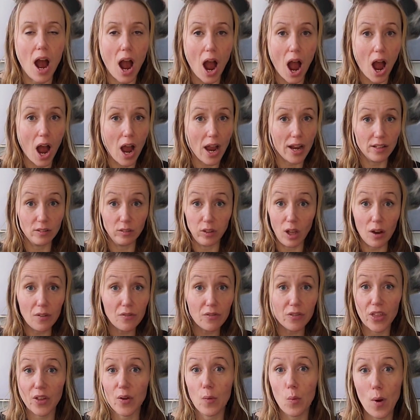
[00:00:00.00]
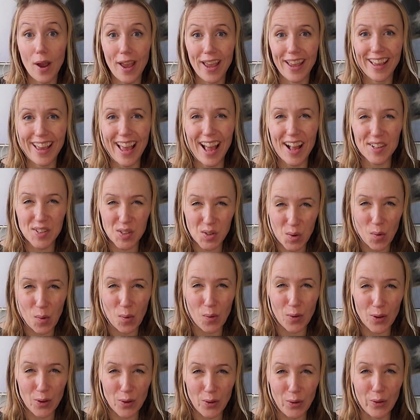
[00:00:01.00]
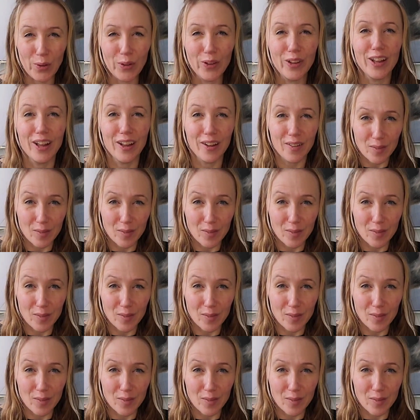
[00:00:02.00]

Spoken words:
I love the way castor oil